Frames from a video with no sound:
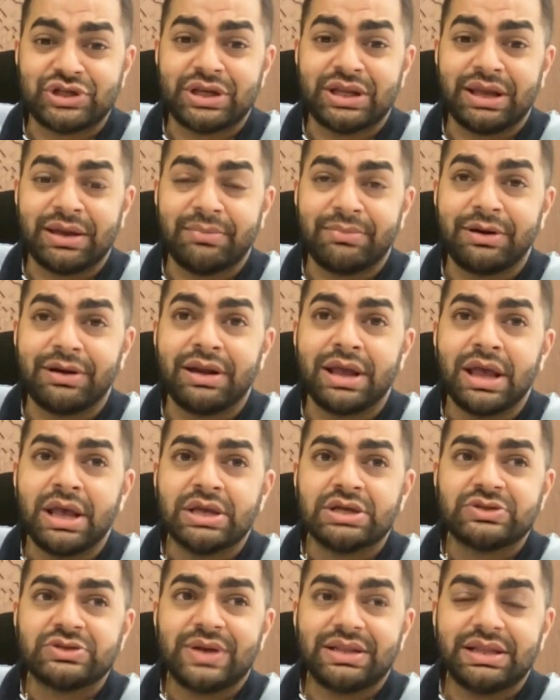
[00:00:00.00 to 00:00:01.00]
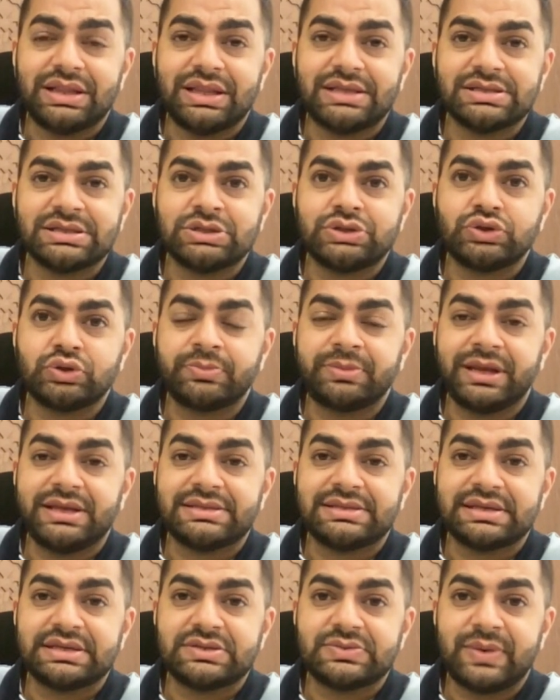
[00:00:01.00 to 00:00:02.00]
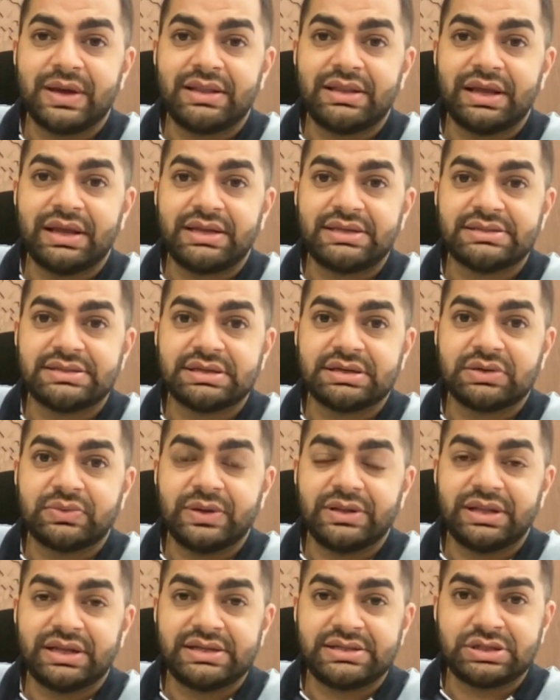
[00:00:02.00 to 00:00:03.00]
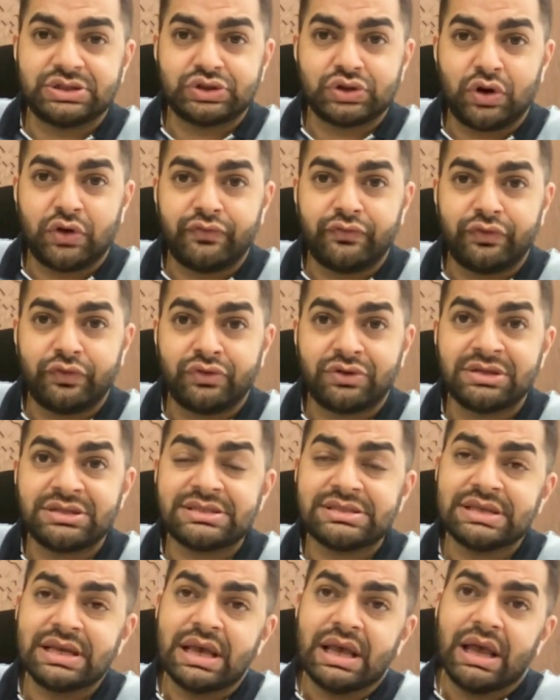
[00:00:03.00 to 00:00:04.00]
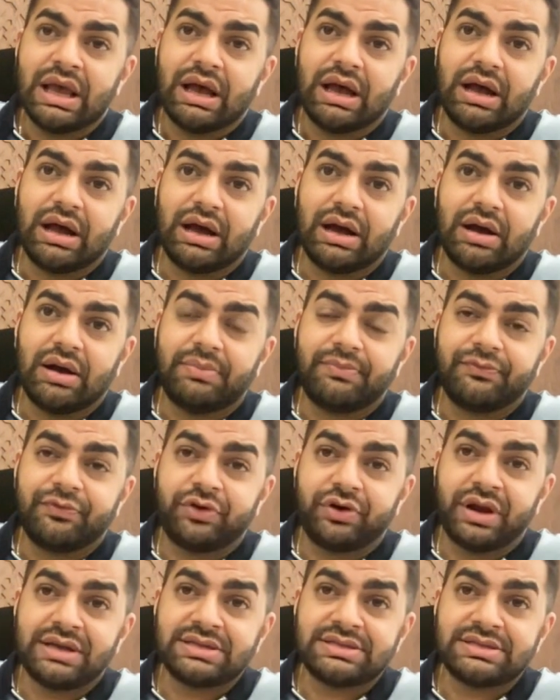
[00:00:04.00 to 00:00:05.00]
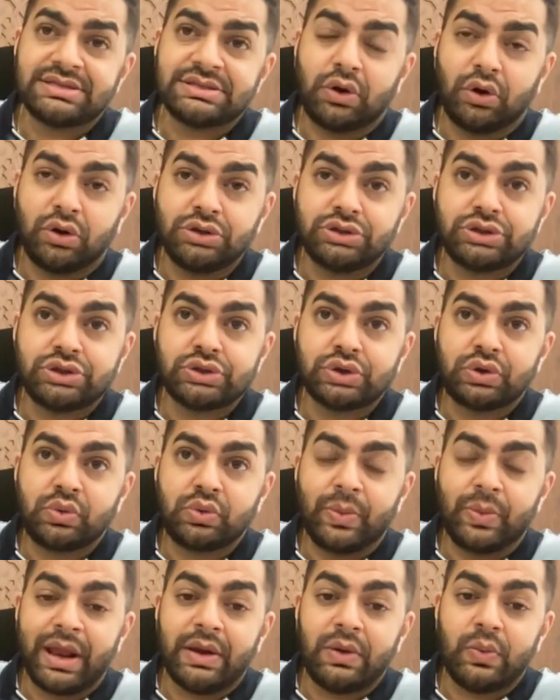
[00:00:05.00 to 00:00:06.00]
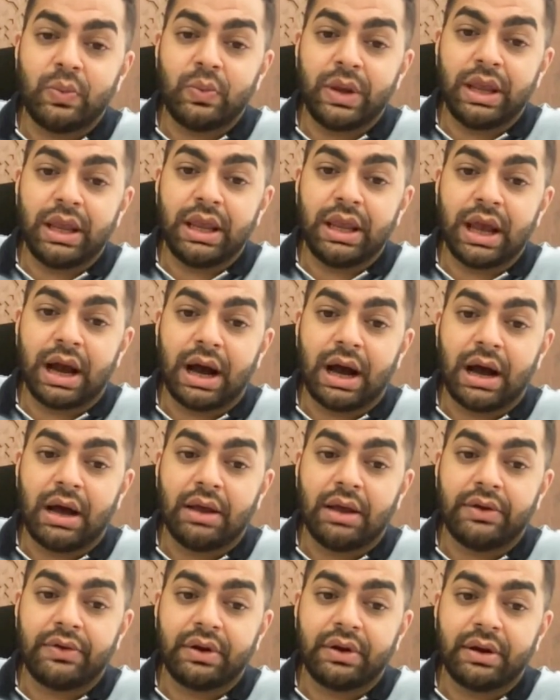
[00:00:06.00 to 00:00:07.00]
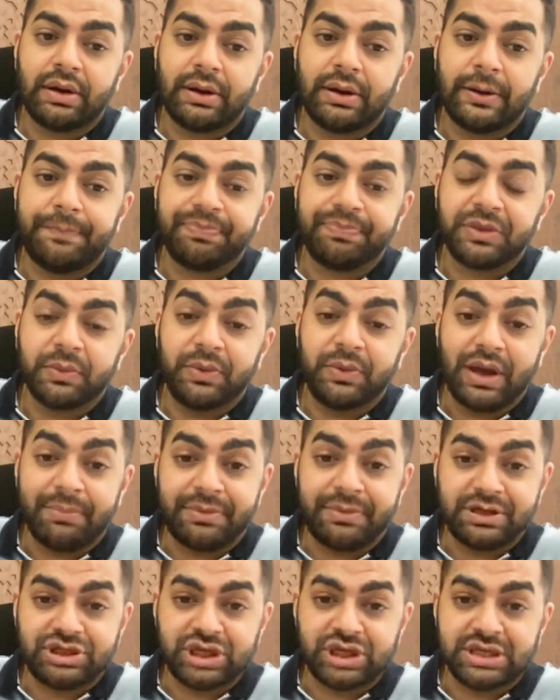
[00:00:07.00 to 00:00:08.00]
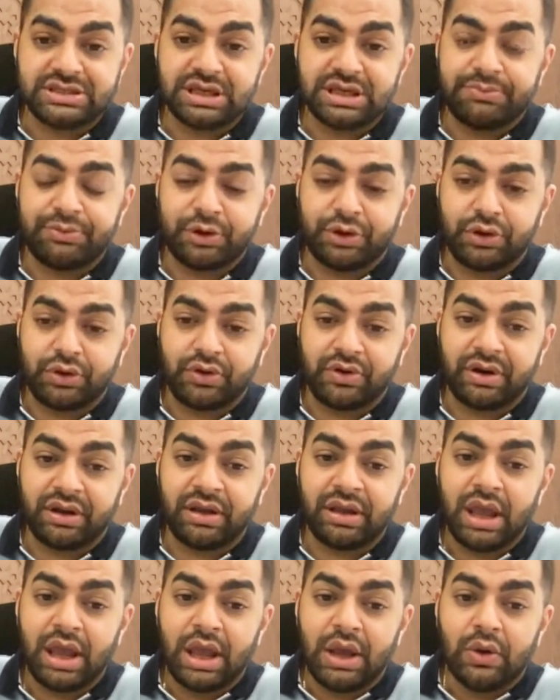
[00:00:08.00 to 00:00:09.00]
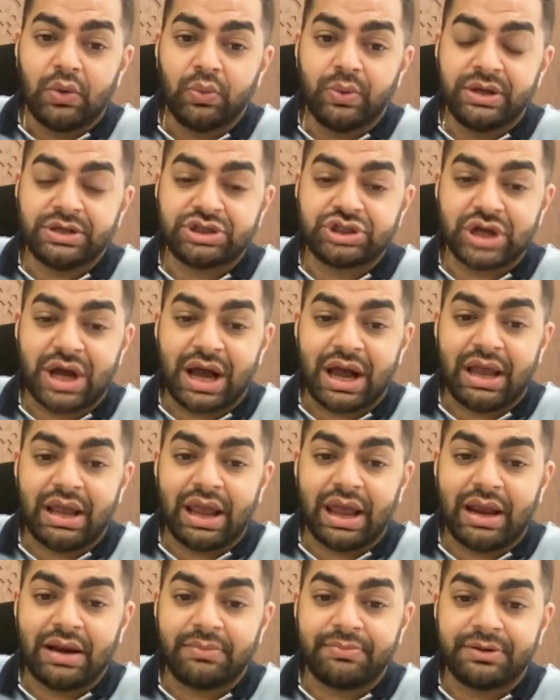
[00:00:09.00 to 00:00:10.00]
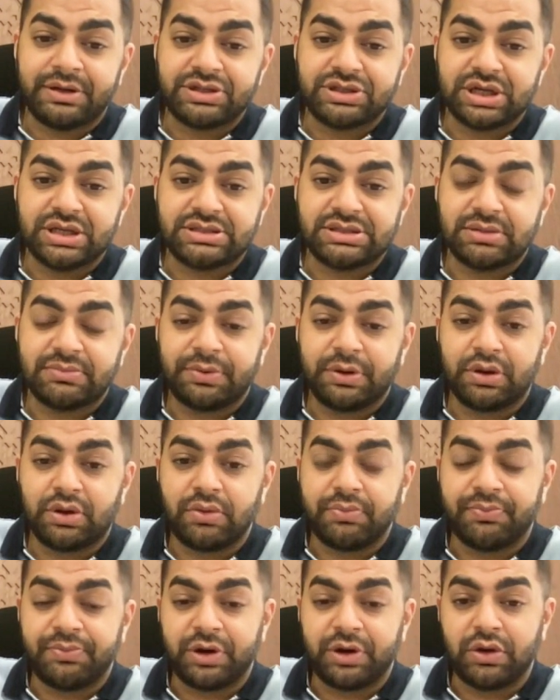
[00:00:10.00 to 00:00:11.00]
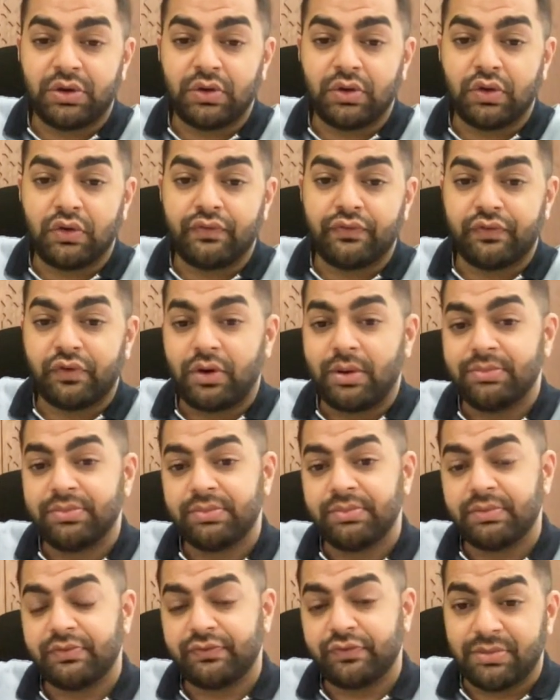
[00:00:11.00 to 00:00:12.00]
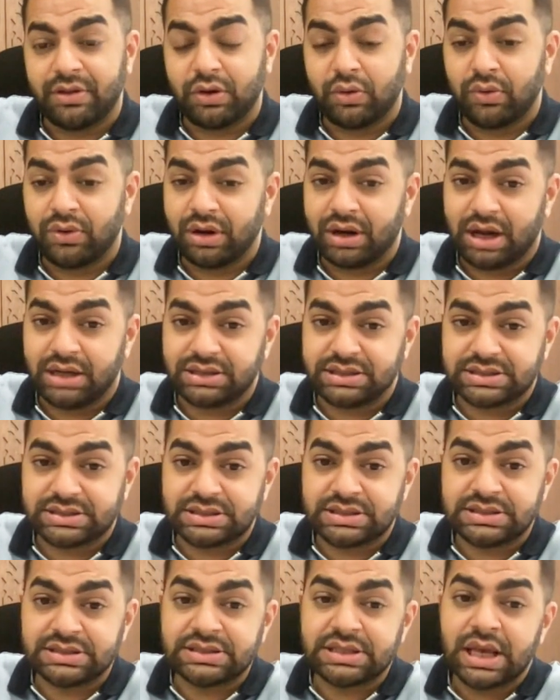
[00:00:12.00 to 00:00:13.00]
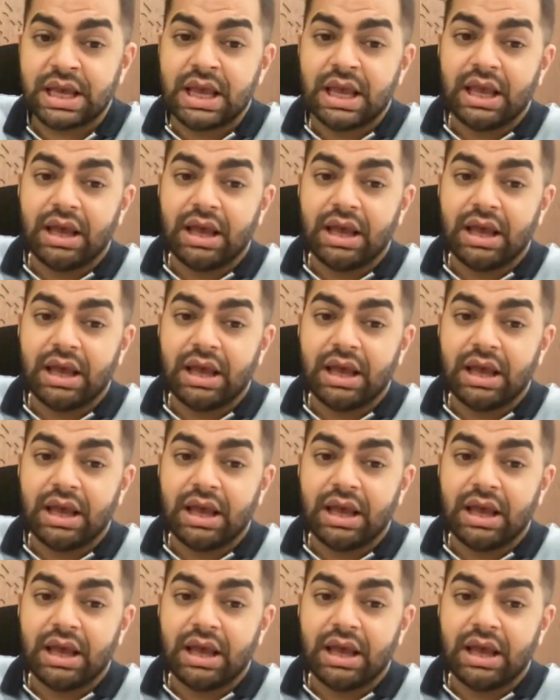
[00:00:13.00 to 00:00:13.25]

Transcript: specially able. So I think these are the two places where there is a strong focus for us. Also, when we are purchasing, procuring, we try and purchase and procure from the local artisans,